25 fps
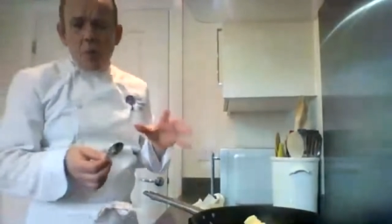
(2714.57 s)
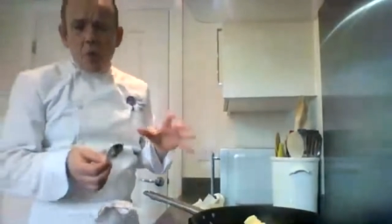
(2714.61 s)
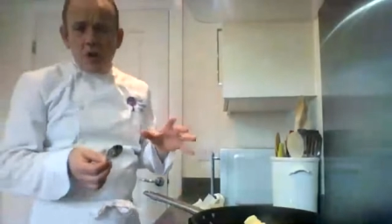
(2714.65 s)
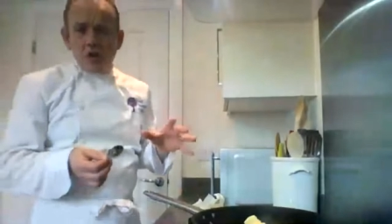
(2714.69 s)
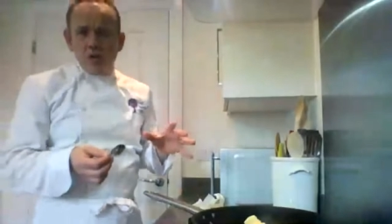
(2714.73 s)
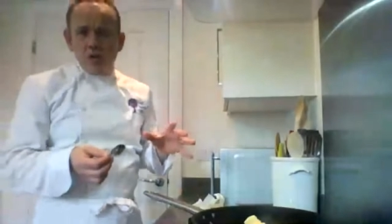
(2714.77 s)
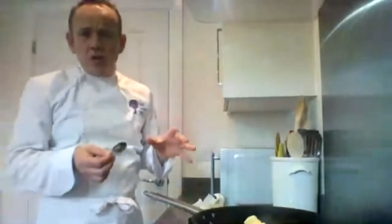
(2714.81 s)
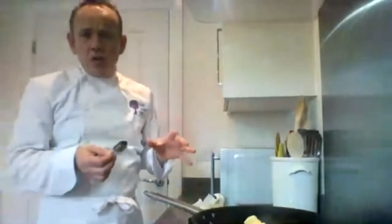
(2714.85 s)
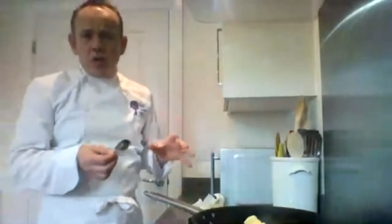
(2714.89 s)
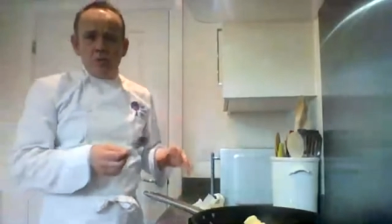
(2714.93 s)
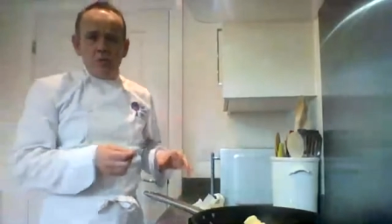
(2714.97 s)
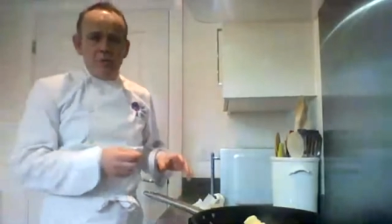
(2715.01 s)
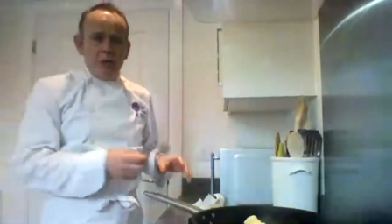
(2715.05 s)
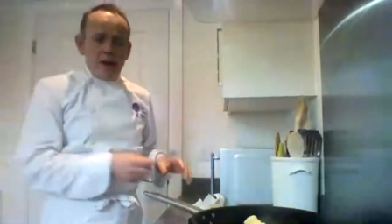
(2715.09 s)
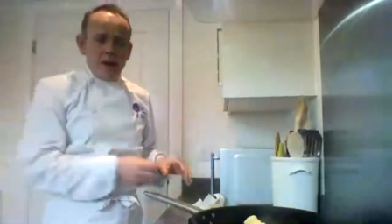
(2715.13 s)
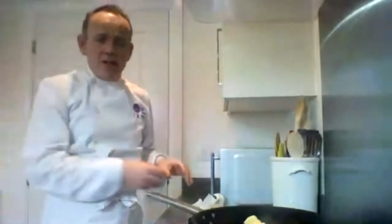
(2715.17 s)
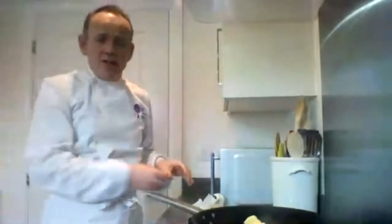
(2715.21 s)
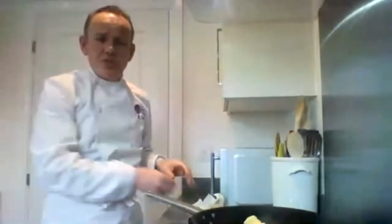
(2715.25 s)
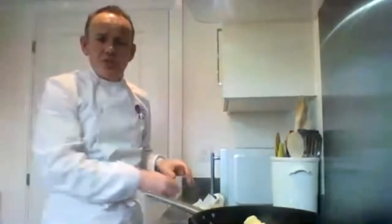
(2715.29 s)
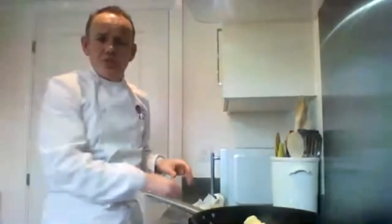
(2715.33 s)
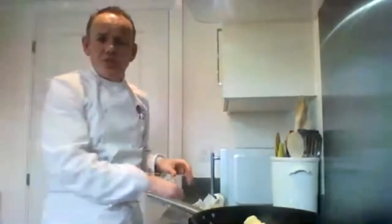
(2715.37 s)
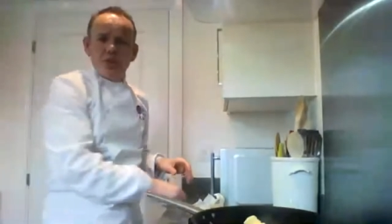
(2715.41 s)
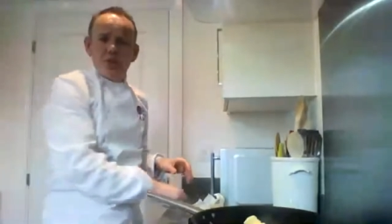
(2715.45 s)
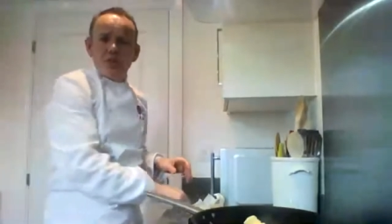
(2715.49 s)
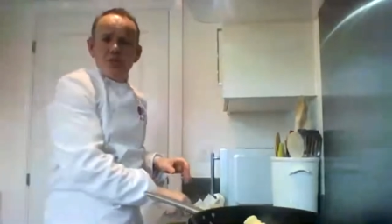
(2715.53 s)
Once we've got the
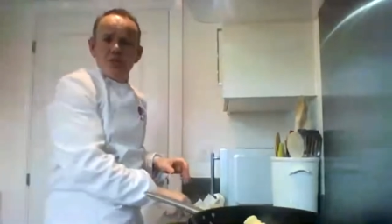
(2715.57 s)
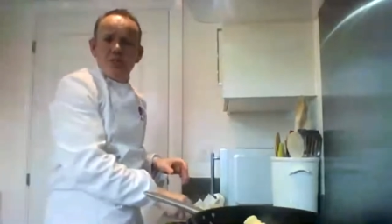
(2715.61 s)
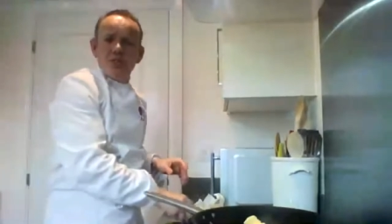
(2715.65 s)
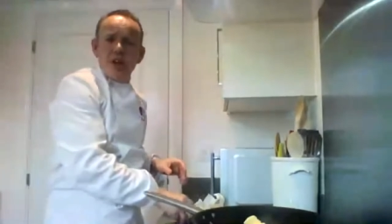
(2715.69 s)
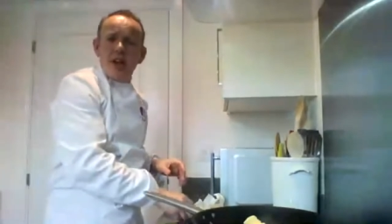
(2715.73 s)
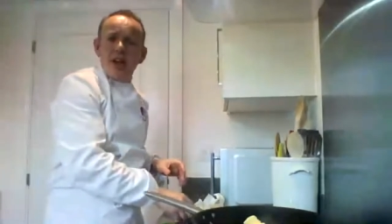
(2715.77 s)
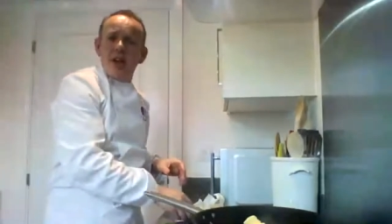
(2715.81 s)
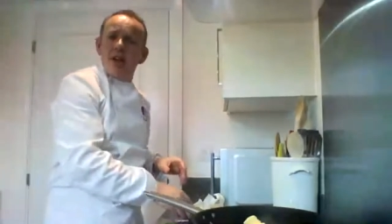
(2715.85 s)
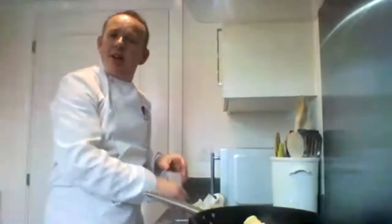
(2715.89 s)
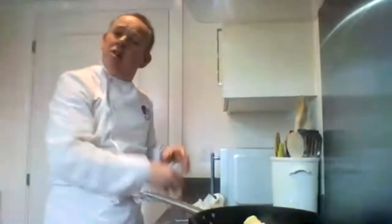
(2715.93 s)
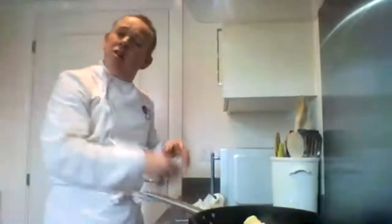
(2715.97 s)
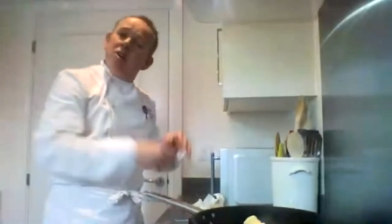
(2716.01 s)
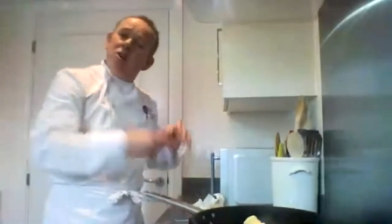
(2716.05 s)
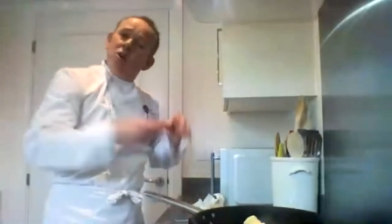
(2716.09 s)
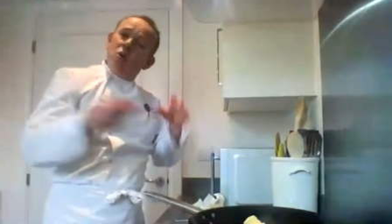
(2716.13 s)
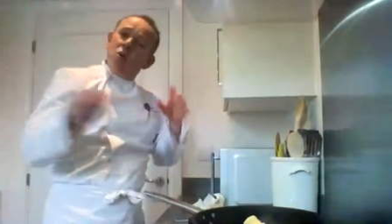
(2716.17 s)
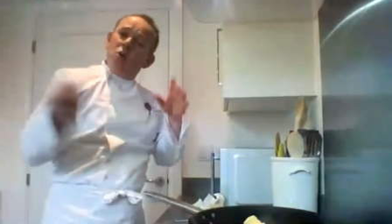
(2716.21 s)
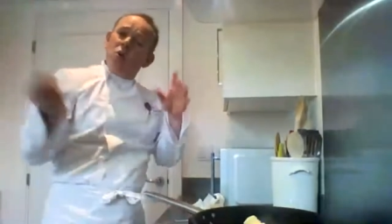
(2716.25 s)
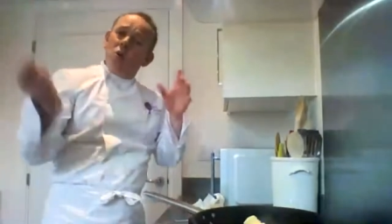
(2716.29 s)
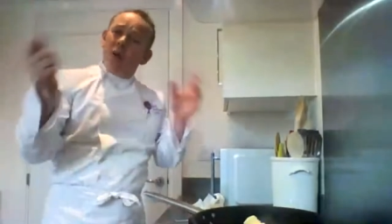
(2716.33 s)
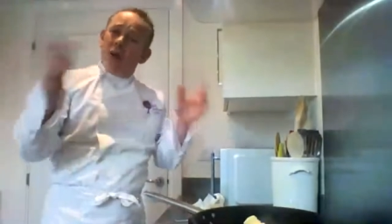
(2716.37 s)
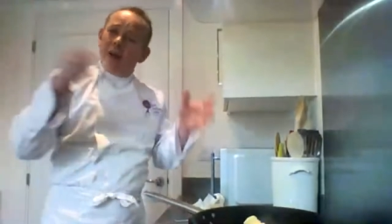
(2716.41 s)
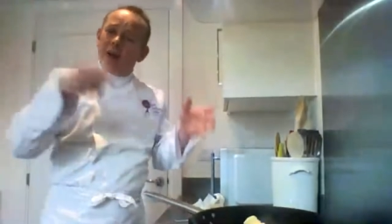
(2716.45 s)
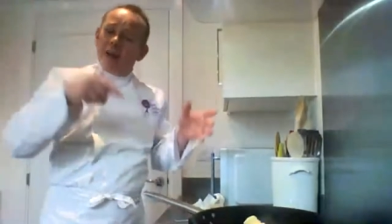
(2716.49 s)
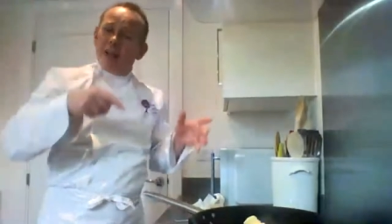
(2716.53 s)
butter into there,
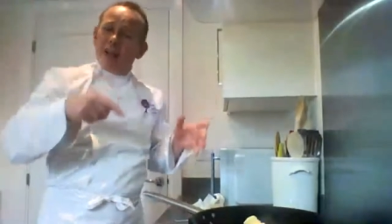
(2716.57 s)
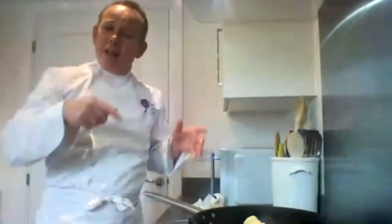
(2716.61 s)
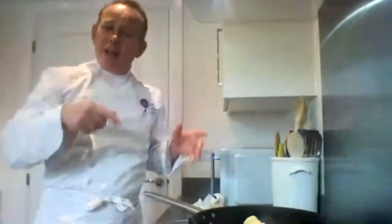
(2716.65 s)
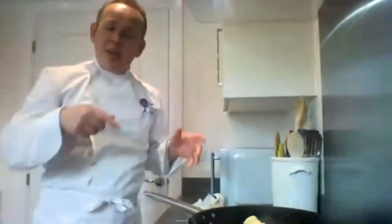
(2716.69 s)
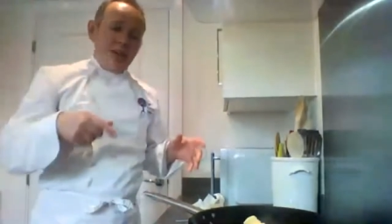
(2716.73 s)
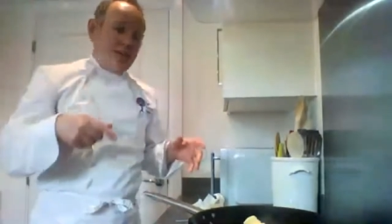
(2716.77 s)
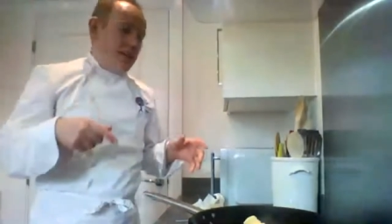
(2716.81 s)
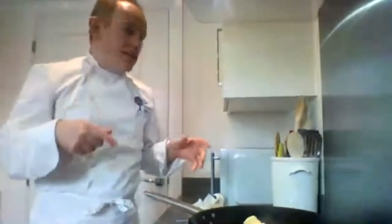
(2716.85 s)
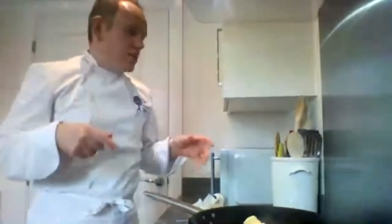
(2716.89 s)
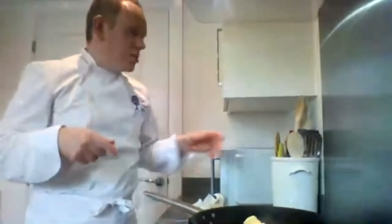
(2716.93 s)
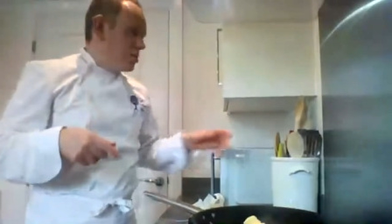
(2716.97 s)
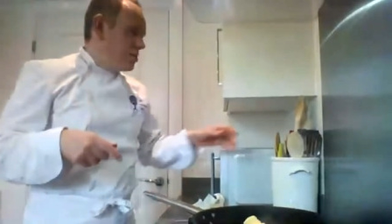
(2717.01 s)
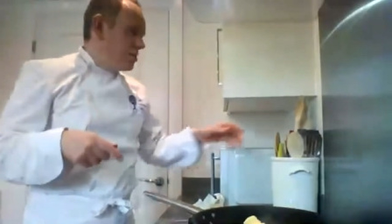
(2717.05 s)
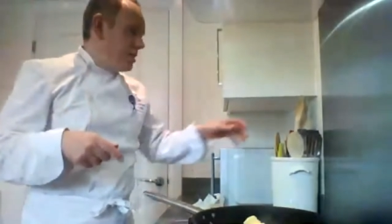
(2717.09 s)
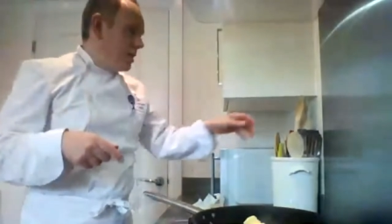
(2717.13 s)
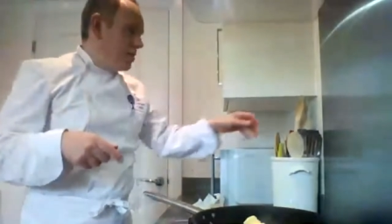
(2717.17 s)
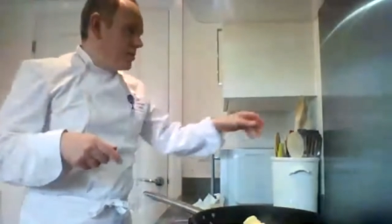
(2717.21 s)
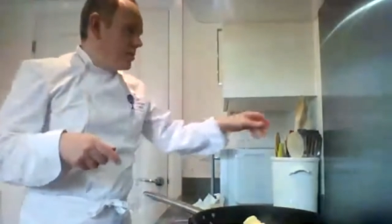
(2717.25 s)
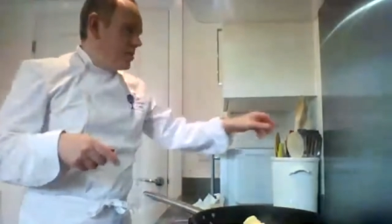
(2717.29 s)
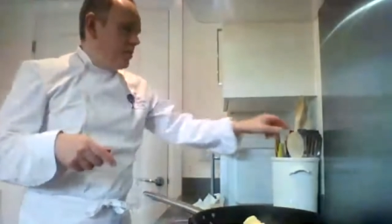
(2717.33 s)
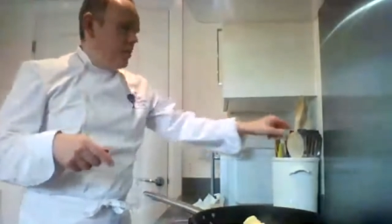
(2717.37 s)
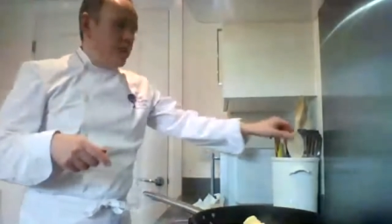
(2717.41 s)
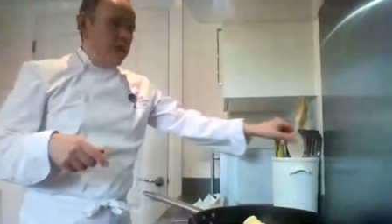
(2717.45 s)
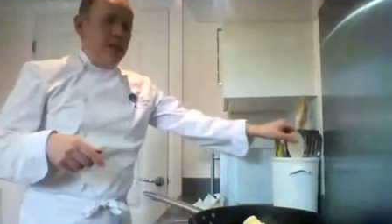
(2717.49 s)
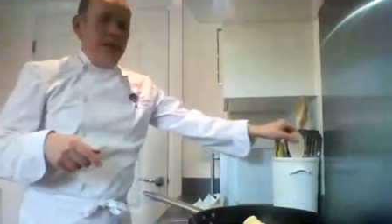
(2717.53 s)
we're going to, and that's all
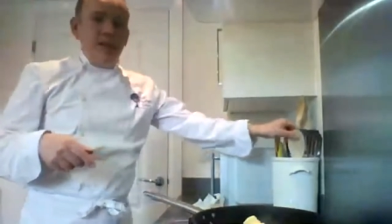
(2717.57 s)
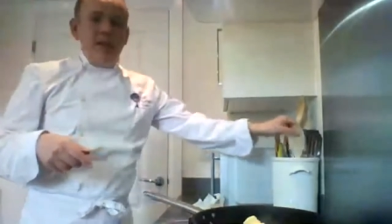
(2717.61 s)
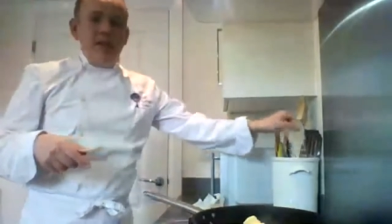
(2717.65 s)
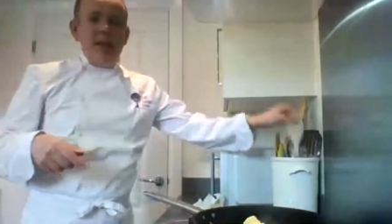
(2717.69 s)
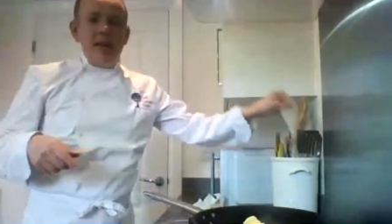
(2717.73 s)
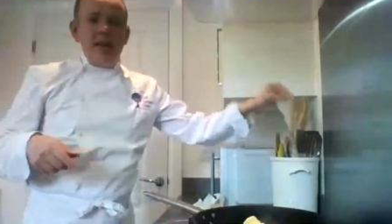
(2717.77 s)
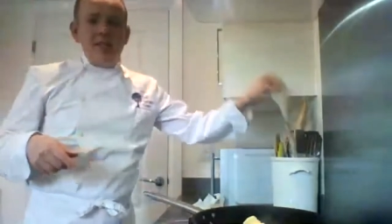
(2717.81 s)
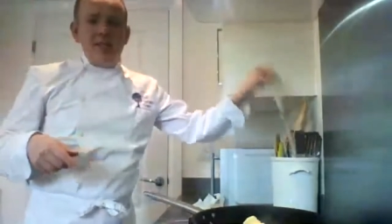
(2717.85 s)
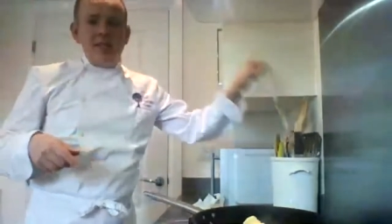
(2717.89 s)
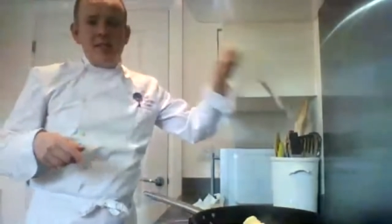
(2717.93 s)
melted, we're going to